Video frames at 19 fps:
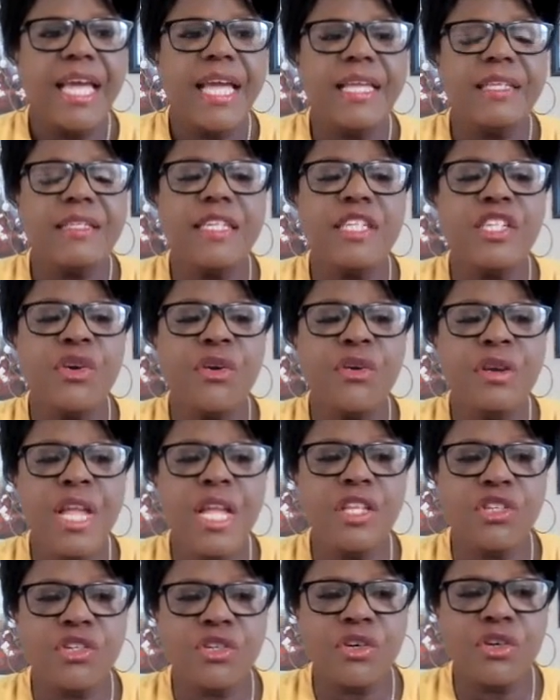Is it your
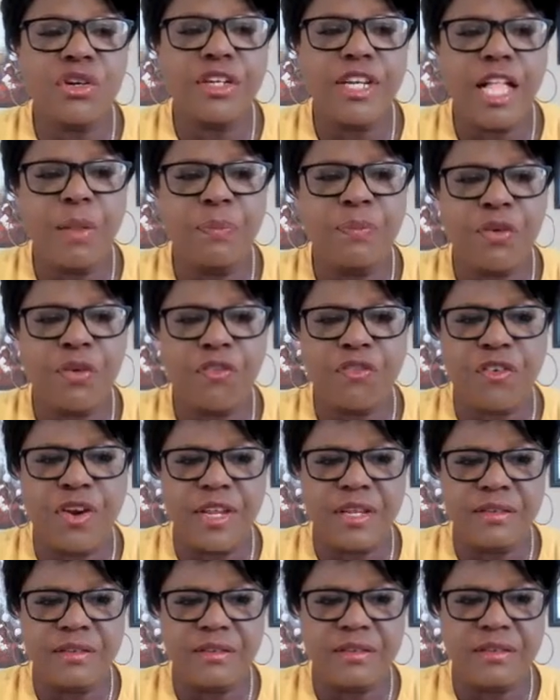nature to help your
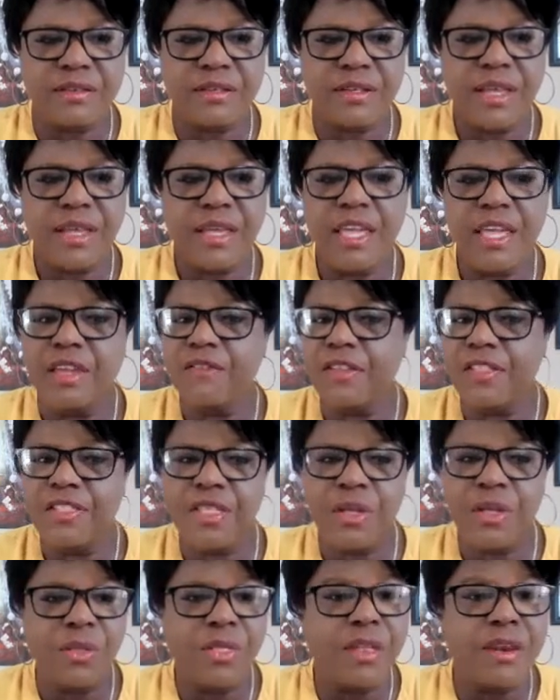friends, even
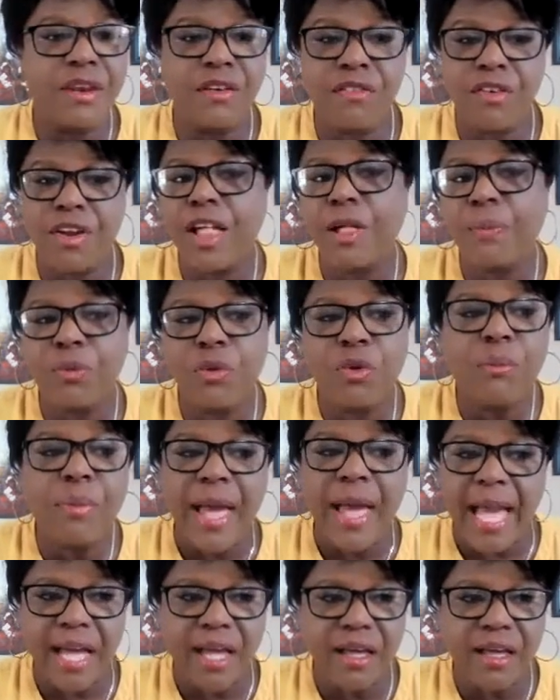though they never help you
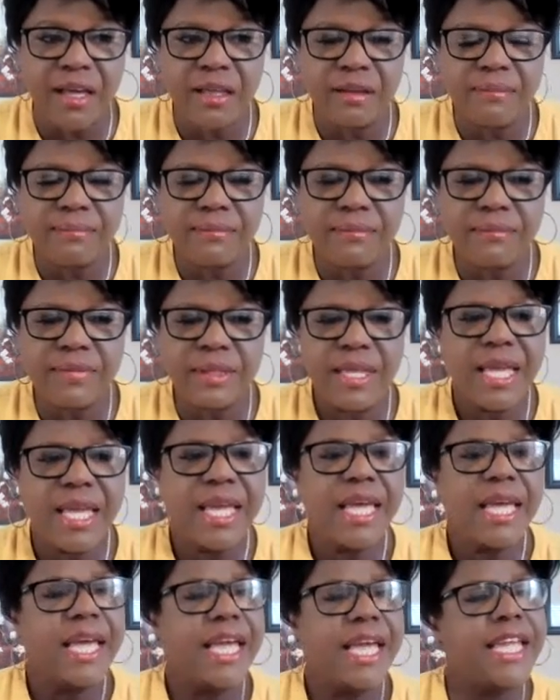back?
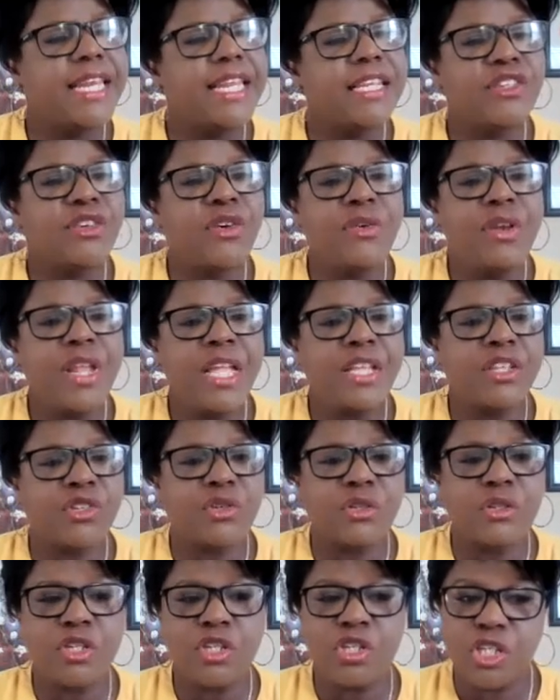It is your
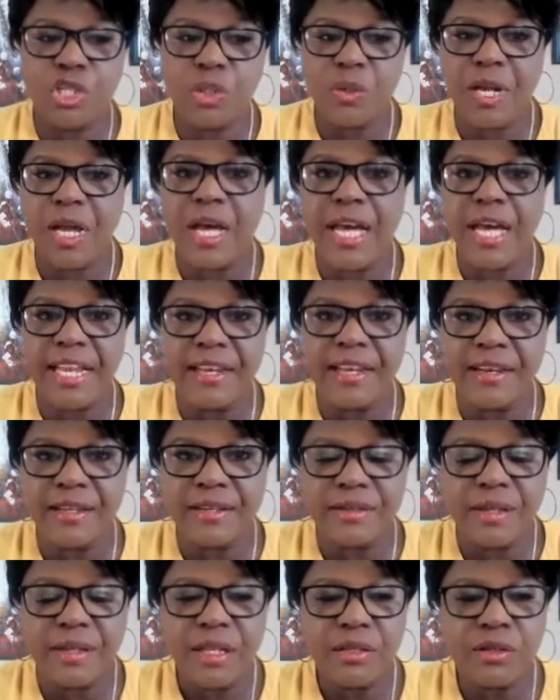nature to show
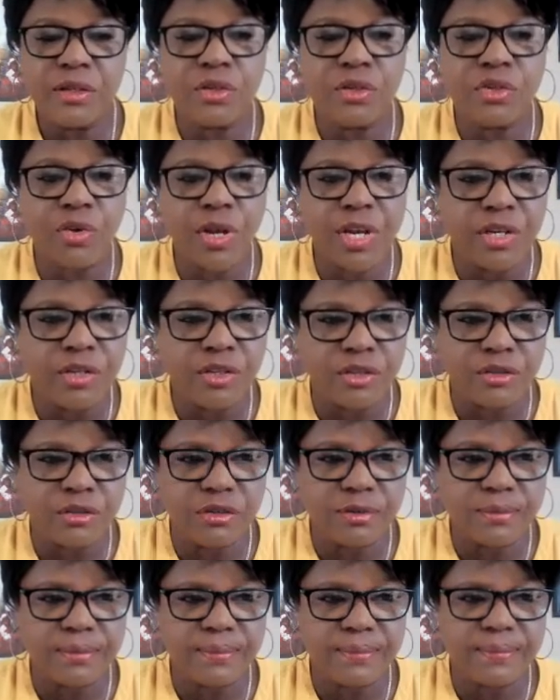kindness to
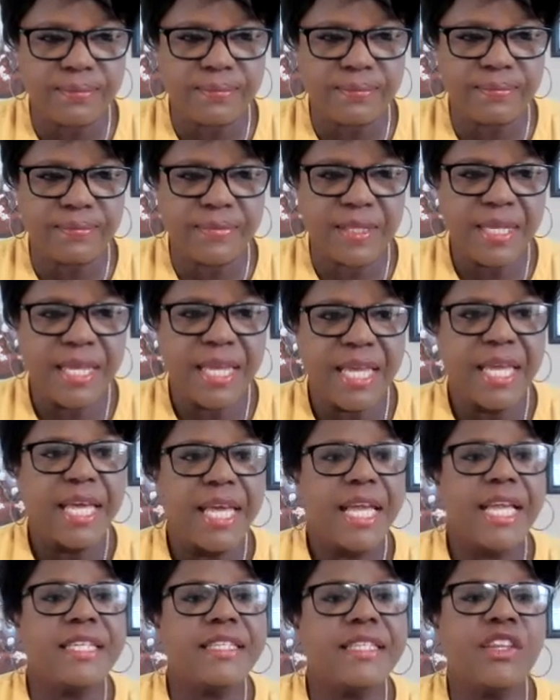strangers.
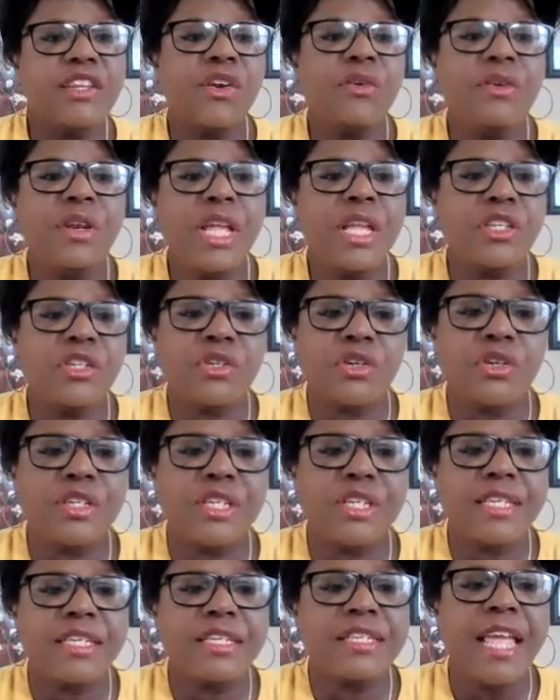Is it your nature
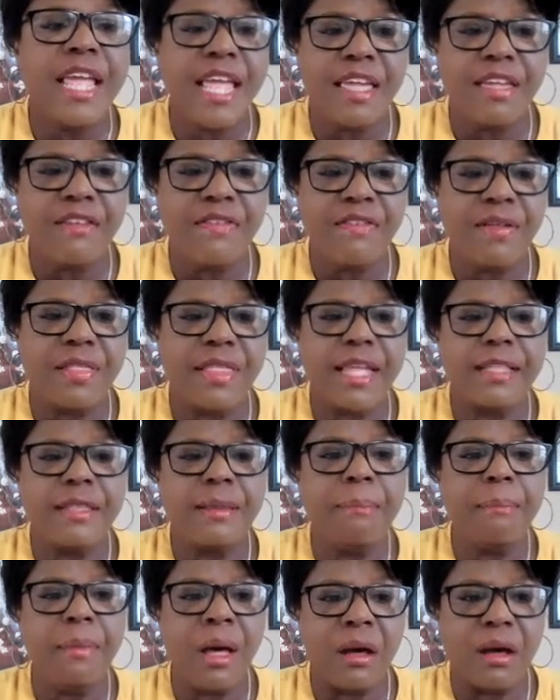to save like the
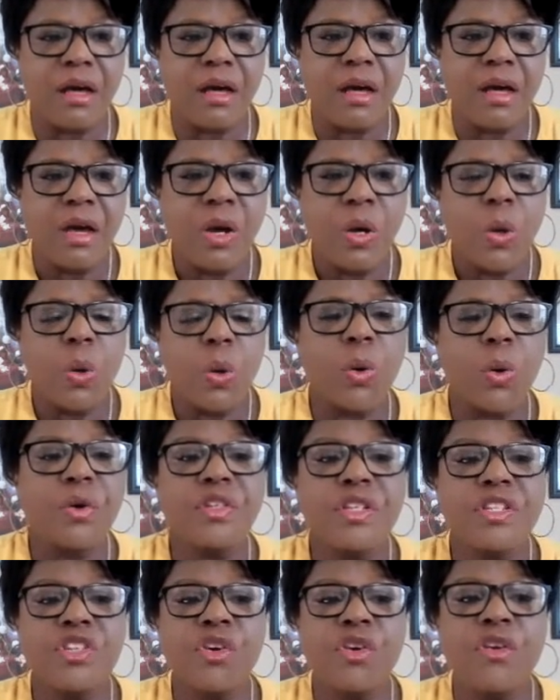monk, or
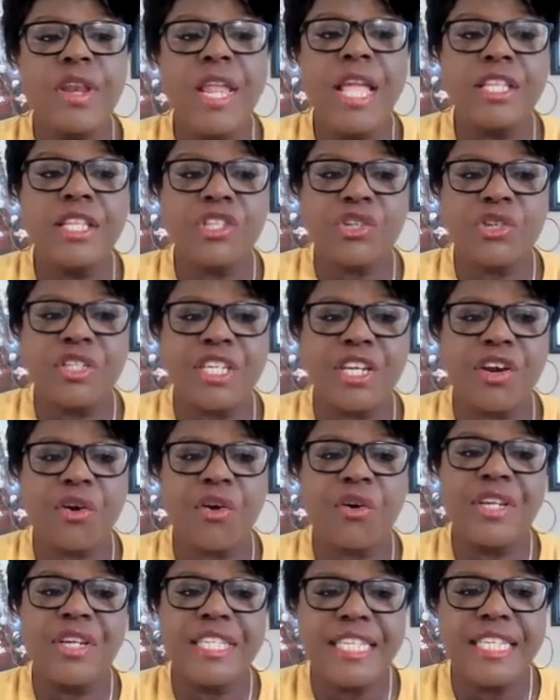is it your nature to
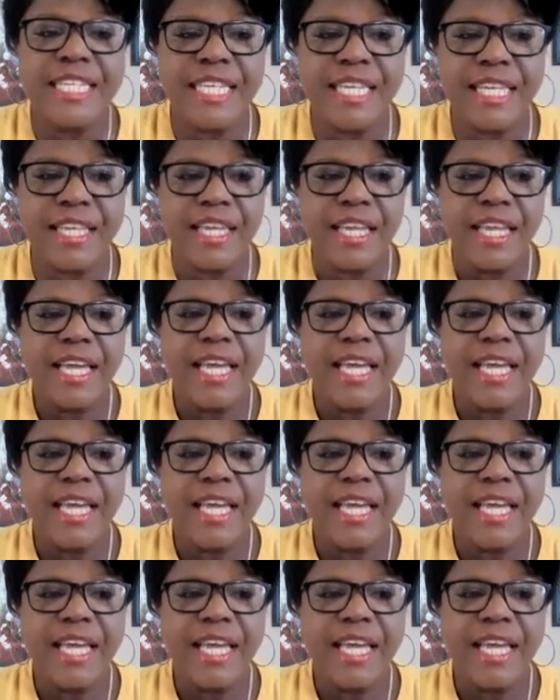critique